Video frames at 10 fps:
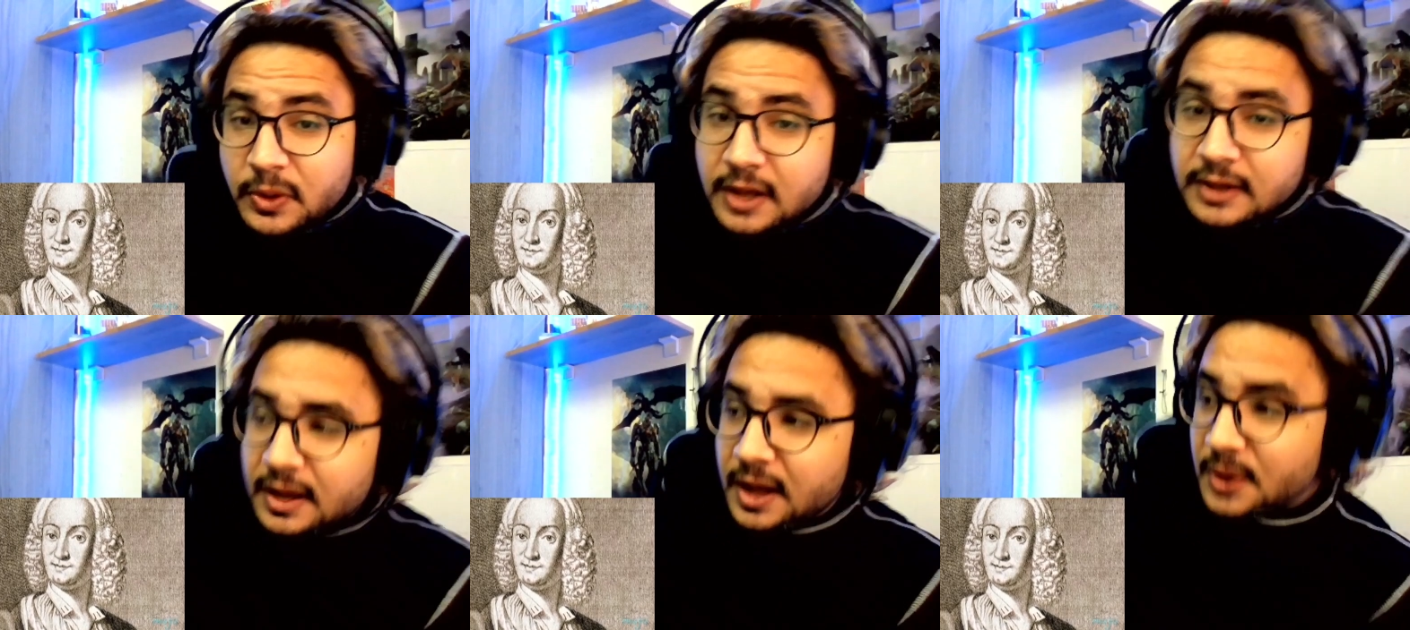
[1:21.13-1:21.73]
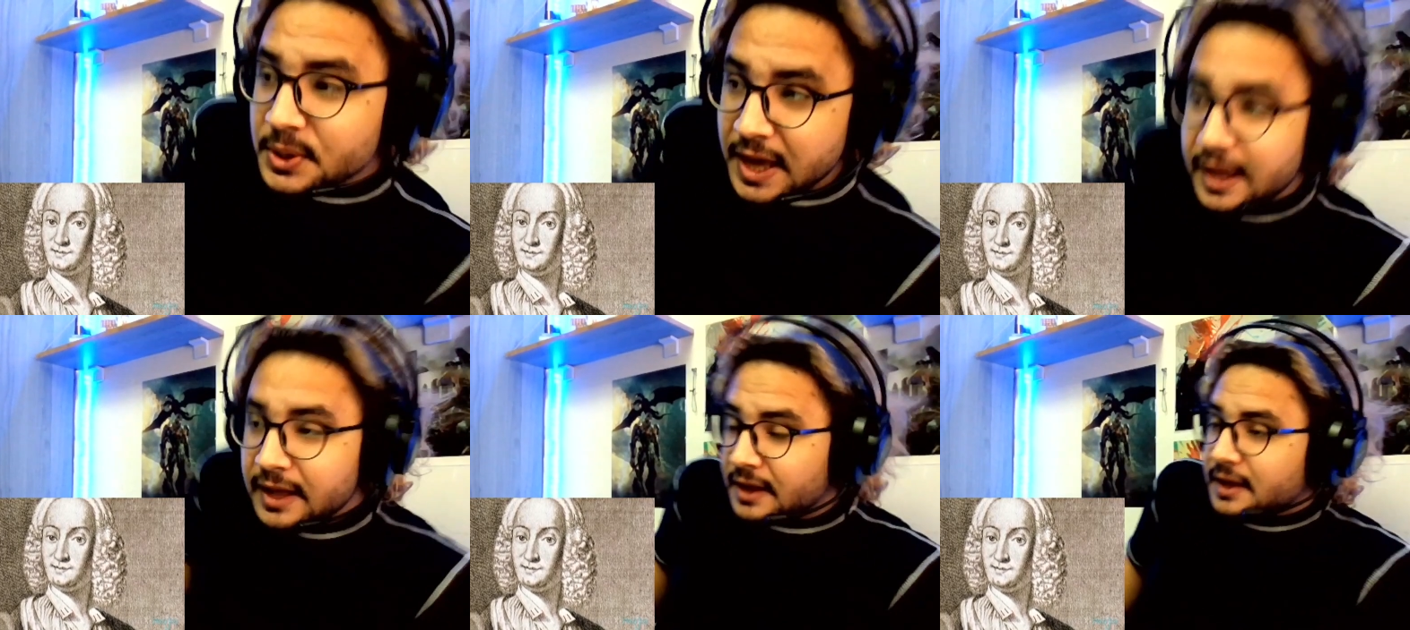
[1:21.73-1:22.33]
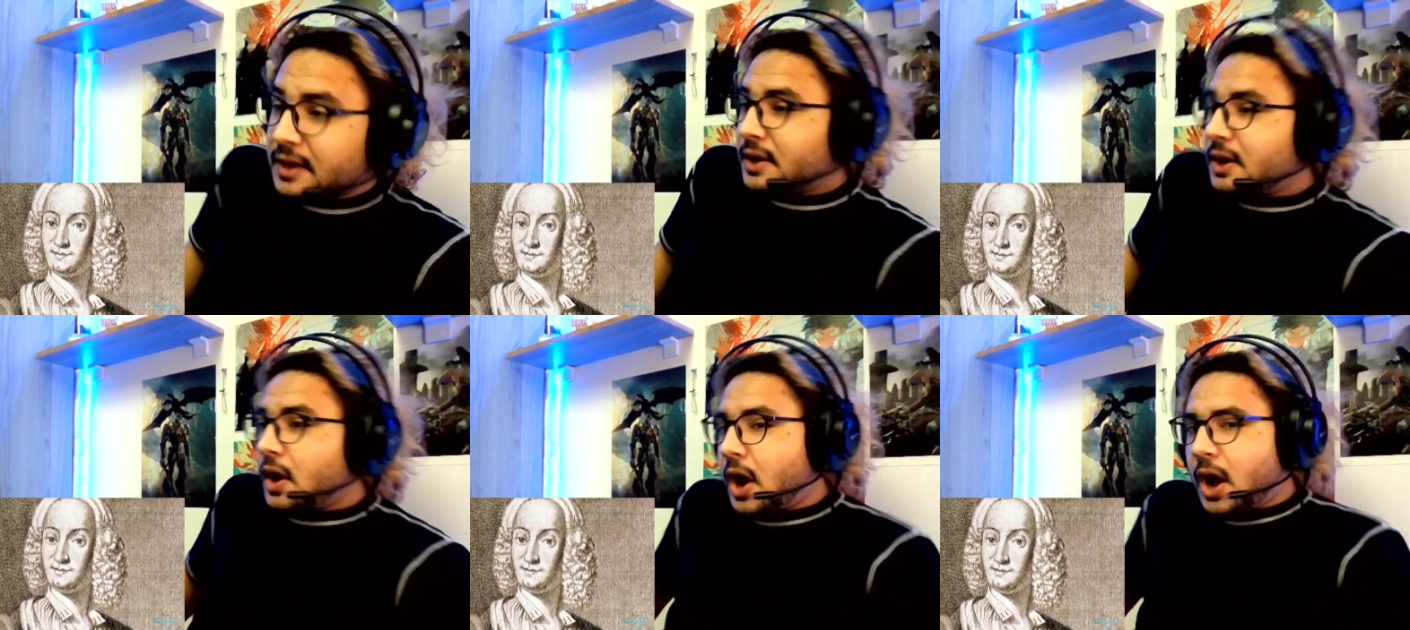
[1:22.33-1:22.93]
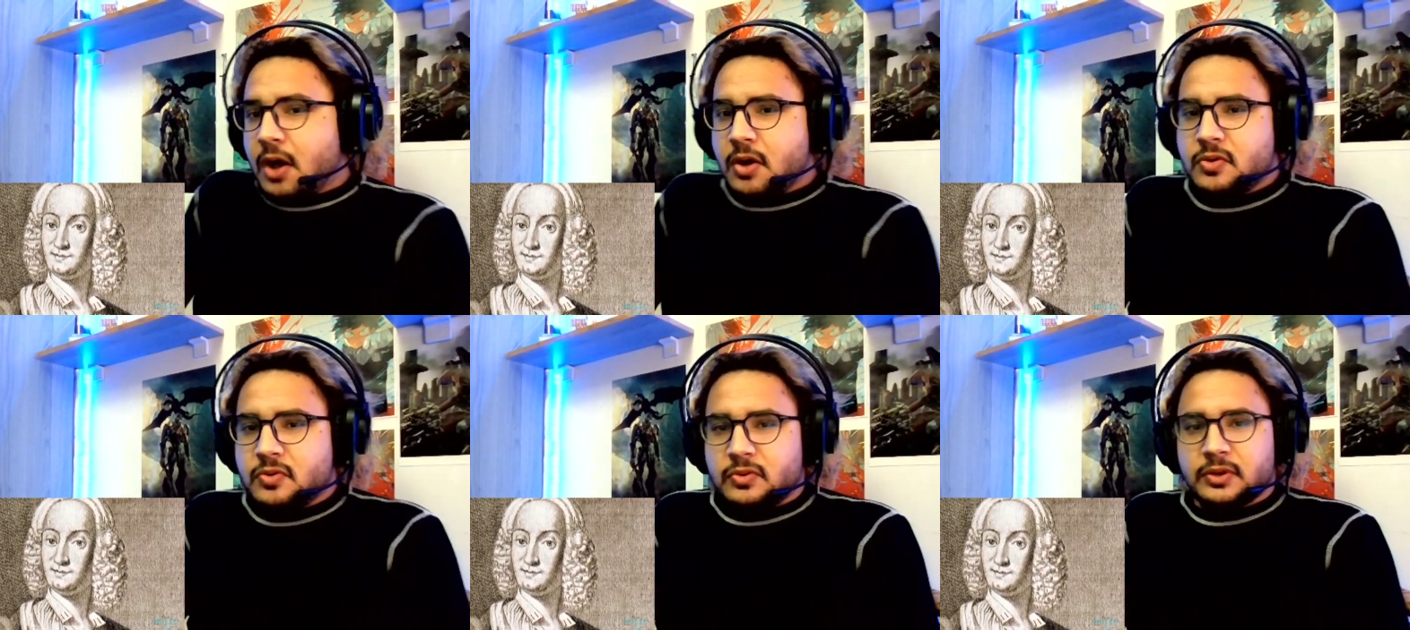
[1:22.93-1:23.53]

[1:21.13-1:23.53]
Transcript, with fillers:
Speaker 1: one. Oh yeah. Oh.